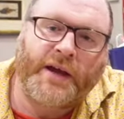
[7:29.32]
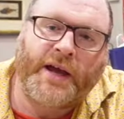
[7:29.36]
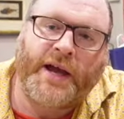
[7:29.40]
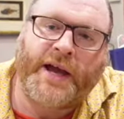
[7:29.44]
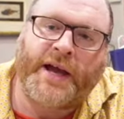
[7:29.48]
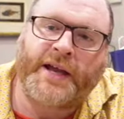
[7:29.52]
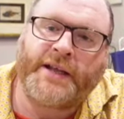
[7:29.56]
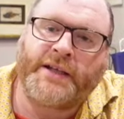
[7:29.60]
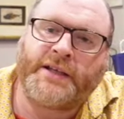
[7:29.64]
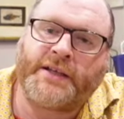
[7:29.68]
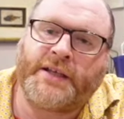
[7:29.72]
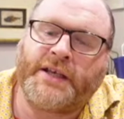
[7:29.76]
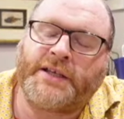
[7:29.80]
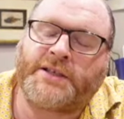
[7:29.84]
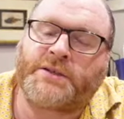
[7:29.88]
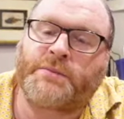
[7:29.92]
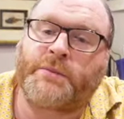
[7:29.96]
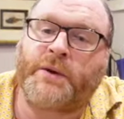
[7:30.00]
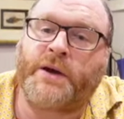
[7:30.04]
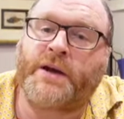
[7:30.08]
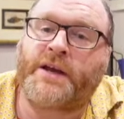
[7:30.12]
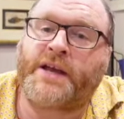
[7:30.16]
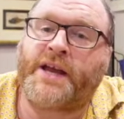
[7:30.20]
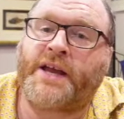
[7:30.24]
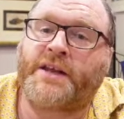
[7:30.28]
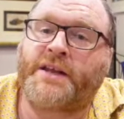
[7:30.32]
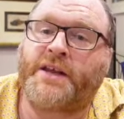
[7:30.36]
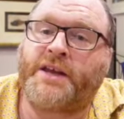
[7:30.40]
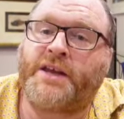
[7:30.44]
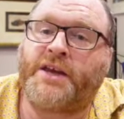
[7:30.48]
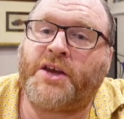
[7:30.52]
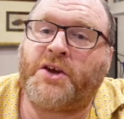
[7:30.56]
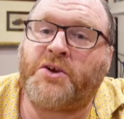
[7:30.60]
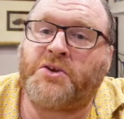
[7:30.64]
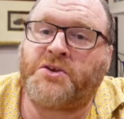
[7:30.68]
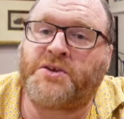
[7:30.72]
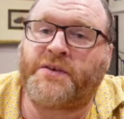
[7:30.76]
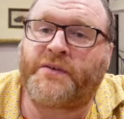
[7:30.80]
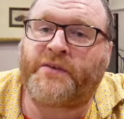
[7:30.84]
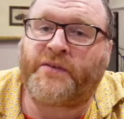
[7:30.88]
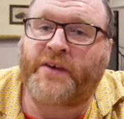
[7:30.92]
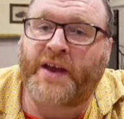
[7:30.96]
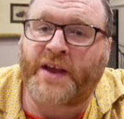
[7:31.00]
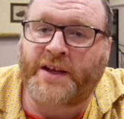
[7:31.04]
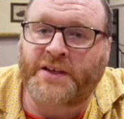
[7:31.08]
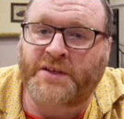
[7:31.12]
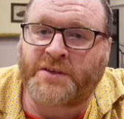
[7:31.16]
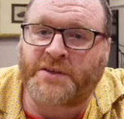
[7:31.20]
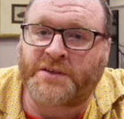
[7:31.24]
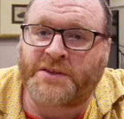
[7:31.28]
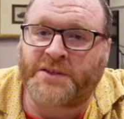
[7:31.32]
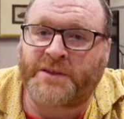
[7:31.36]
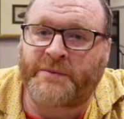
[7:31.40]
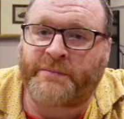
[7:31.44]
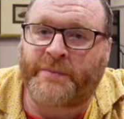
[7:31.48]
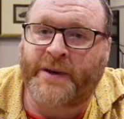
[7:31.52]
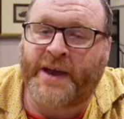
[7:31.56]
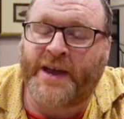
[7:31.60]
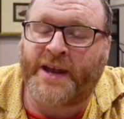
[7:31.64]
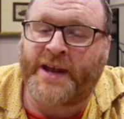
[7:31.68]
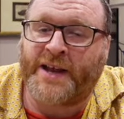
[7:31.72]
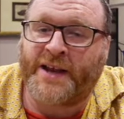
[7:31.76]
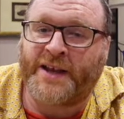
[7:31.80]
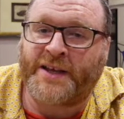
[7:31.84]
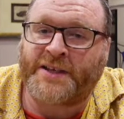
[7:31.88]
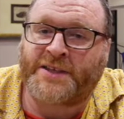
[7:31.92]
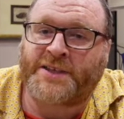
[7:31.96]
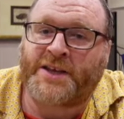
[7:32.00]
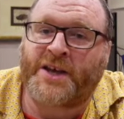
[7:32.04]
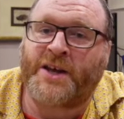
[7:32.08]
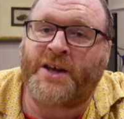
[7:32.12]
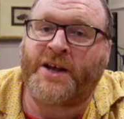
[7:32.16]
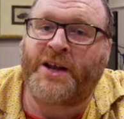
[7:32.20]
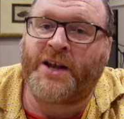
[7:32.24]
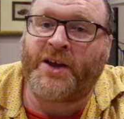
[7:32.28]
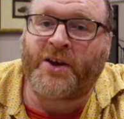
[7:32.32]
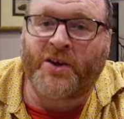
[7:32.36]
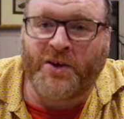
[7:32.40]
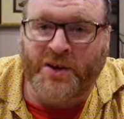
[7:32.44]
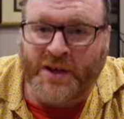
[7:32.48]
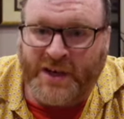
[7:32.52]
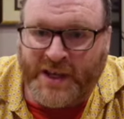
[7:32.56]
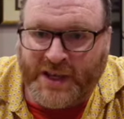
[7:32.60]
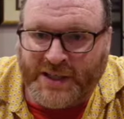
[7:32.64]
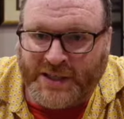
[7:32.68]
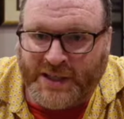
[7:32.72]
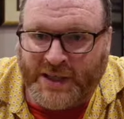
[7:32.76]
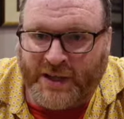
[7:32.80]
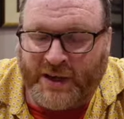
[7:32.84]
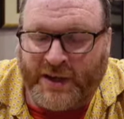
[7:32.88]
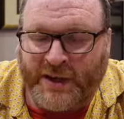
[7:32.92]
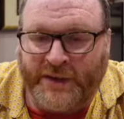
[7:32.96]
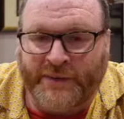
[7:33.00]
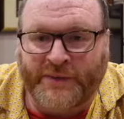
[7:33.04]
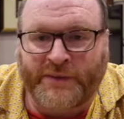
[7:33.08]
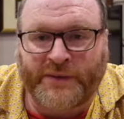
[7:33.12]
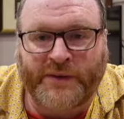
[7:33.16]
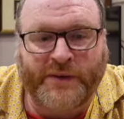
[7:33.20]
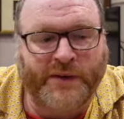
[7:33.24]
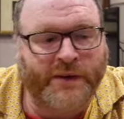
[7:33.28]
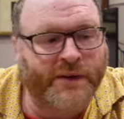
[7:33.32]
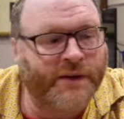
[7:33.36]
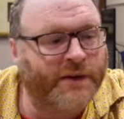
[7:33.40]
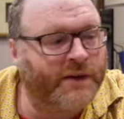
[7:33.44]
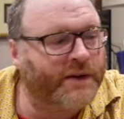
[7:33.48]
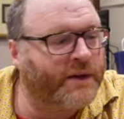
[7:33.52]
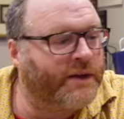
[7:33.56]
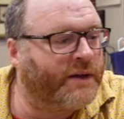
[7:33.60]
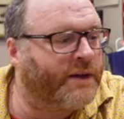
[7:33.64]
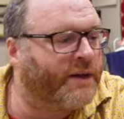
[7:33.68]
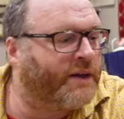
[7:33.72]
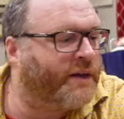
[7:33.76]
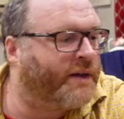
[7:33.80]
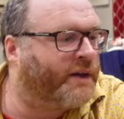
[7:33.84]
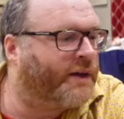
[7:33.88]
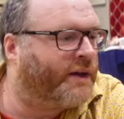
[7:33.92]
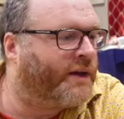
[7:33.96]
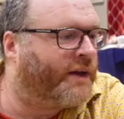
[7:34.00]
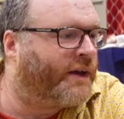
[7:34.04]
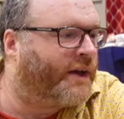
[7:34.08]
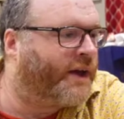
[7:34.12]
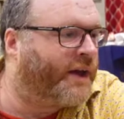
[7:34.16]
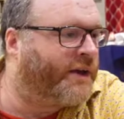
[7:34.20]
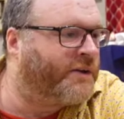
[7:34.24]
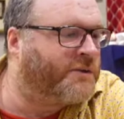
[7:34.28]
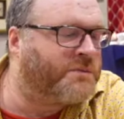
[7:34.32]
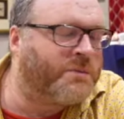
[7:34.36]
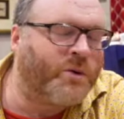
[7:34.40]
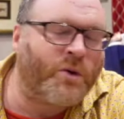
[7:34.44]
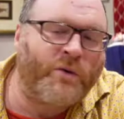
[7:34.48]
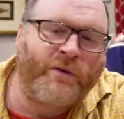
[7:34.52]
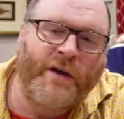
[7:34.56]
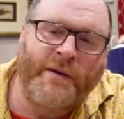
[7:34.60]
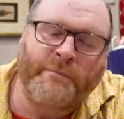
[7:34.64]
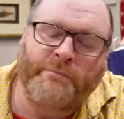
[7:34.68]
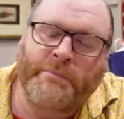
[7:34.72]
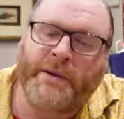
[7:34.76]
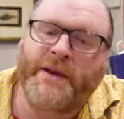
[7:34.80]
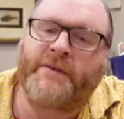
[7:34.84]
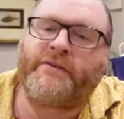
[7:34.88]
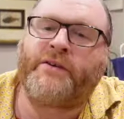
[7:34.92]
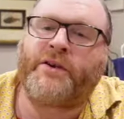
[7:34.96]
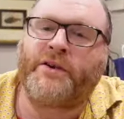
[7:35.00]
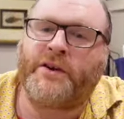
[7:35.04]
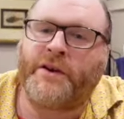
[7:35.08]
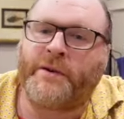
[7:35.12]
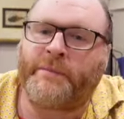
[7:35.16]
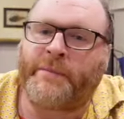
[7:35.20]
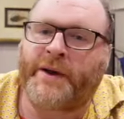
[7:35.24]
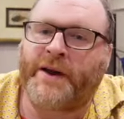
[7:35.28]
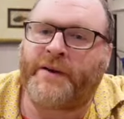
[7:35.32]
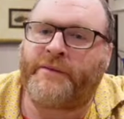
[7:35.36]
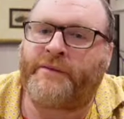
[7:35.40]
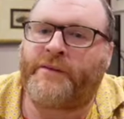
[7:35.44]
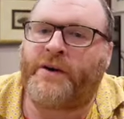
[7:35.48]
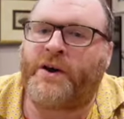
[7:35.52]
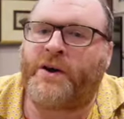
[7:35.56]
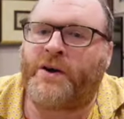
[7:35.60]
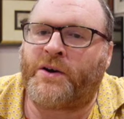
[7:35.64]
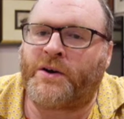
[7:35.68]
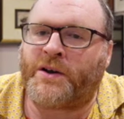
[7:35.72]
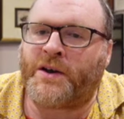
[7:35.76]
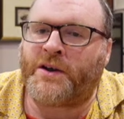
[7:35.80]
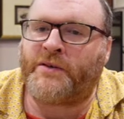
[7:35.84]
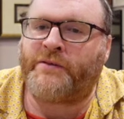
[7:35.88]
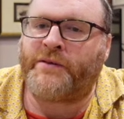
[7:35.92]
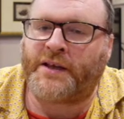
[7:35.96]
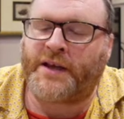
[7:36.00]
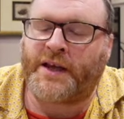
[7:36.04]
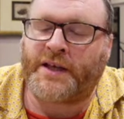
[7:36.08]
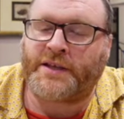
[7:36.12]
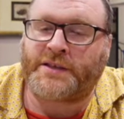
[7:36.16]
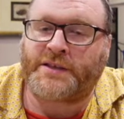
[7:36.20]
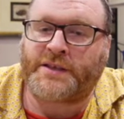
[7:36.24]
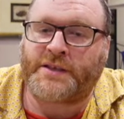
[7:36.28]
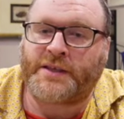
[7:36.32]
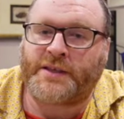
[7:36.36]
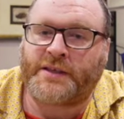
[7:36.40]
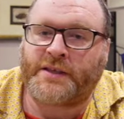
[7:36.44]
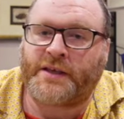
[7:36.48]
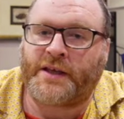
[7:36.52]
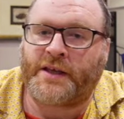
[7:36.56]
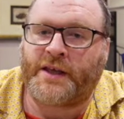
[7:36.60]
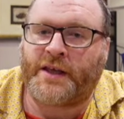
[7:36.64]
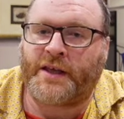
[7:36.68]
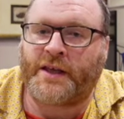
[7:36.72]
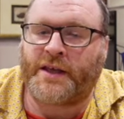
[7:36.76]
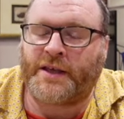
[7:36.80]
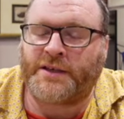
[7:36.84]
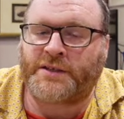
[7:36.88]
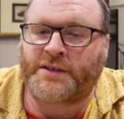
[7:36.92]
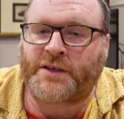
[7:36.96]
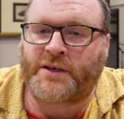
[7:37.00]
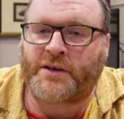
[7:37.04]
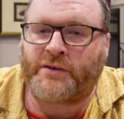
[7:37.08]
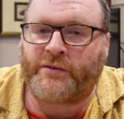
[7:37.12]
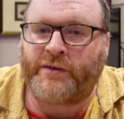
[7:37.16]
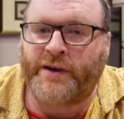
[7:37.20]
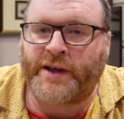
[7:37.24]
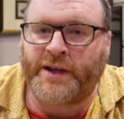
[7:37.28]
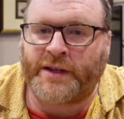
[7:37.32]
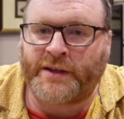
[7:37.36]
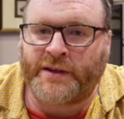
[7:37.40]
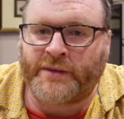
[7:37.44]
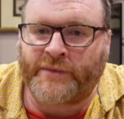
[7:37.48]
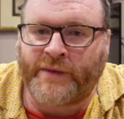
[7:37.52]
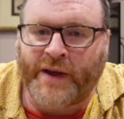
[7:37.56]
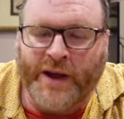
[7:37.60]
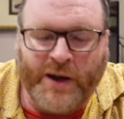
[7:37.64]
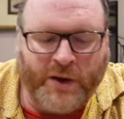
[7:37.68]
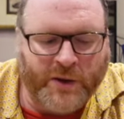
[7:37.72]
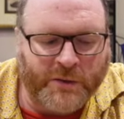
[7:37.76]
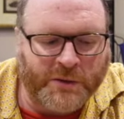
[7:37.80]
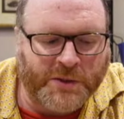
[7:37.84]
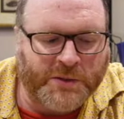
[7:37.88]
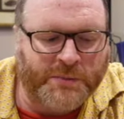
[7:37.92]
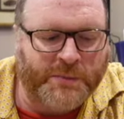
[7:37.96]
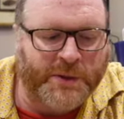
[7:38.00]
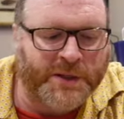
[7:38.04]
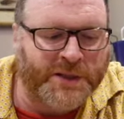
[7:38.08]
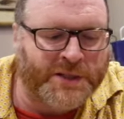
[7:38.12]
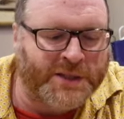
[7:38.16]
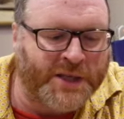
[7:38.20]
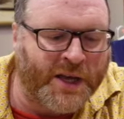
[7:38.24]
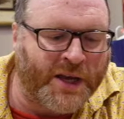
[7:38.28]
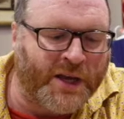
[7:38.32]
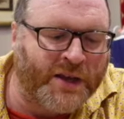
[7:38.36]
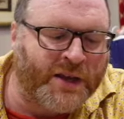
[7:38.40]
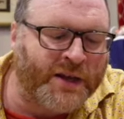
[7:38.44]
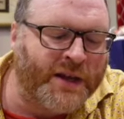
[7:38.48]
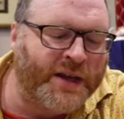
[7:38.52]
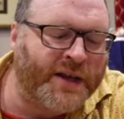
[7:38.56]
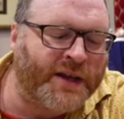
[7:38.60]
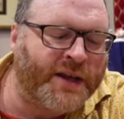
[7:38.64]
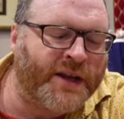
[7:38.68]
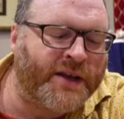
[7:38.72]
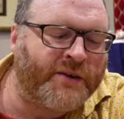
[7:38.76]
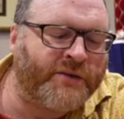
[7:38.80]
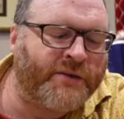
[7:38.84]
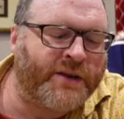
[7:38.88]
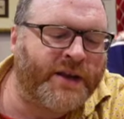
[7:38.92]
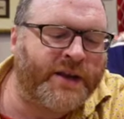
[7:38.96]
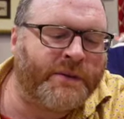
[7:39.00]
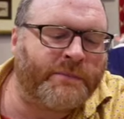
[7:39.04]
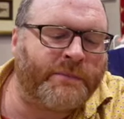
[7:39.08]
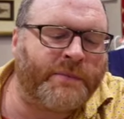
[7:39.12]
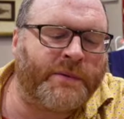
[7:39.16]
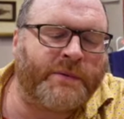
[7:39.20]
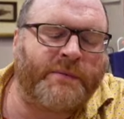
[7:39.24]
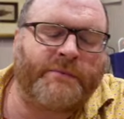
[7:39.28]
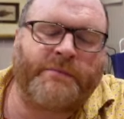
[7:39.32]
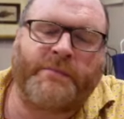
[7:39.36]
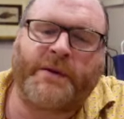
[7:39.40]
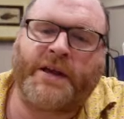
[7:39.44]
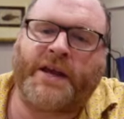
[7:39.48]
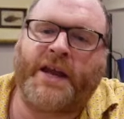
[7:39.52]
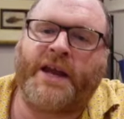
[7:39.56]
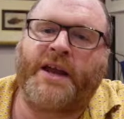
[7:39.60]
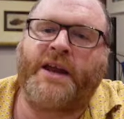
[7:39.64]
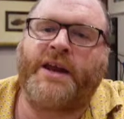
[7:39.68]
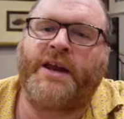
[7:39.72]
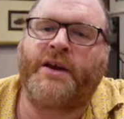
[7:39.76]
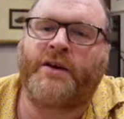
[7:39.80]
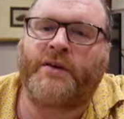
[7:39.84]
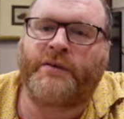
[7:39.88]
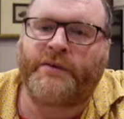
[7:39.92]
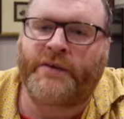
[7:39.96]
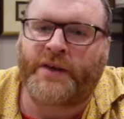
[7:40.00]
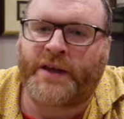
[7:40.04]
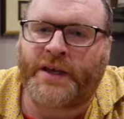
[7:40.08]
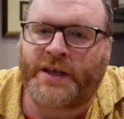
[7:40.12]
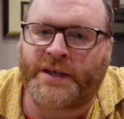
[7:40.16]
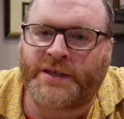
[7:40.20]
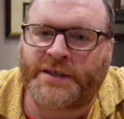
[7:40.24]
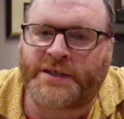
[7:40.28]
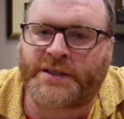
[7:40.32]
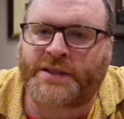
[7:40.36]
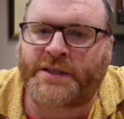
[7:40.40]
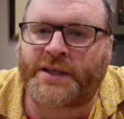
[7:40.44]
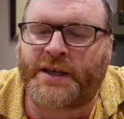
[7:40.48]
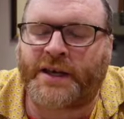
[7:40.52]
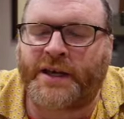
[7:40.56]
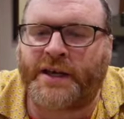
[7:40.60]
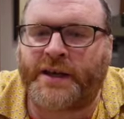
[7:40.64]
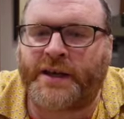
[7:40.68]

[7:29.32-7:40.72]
And this work had a huge effect on Sibelius early on in his life. He's more ambivalent about Wagner as his career developed, but certainly near the beginning of his